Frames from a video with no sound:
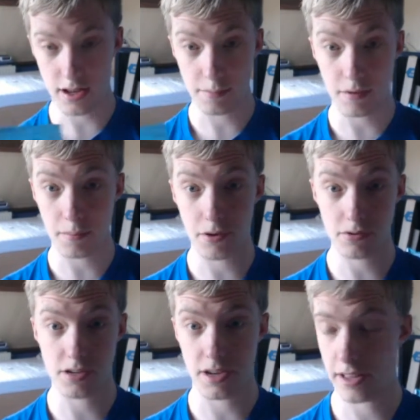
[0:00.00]
I'm
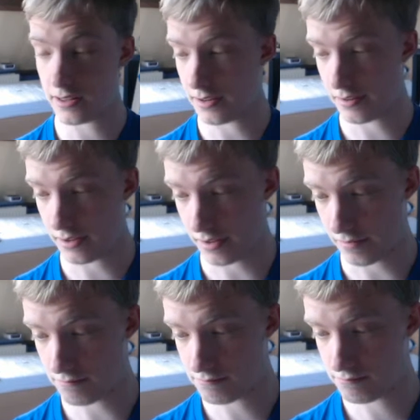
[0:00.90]
going to England
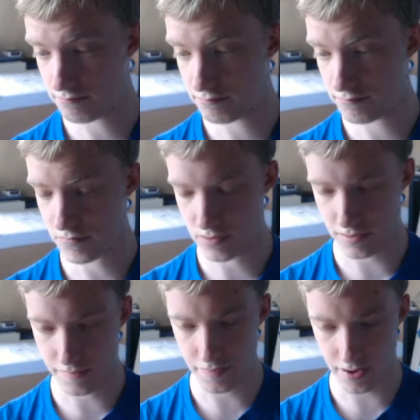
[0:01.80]
on
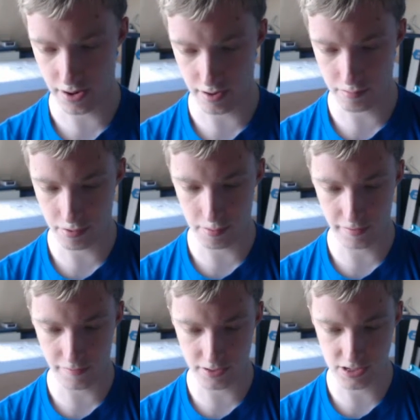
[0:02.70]
Friday. I'll
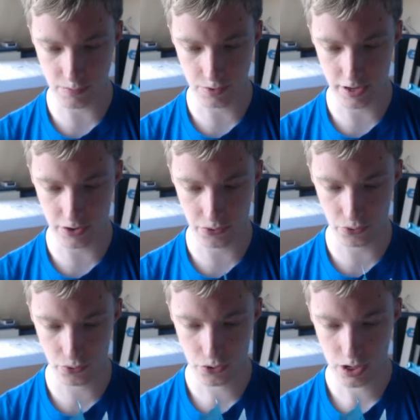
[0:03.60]
probably find someone there
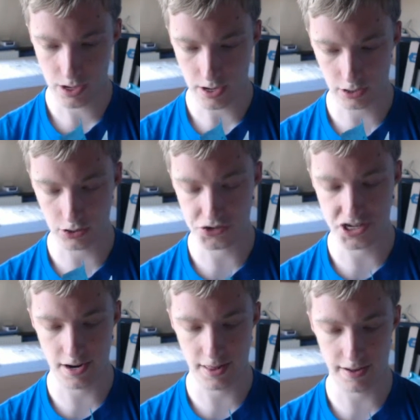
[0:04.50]
who I could
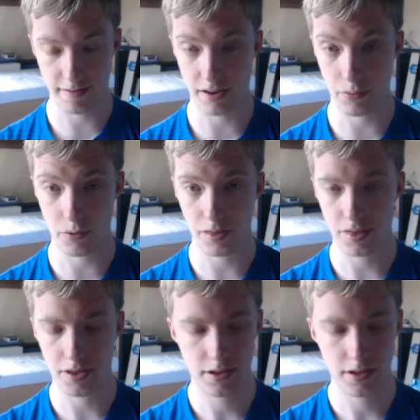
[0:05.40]
share that tea with.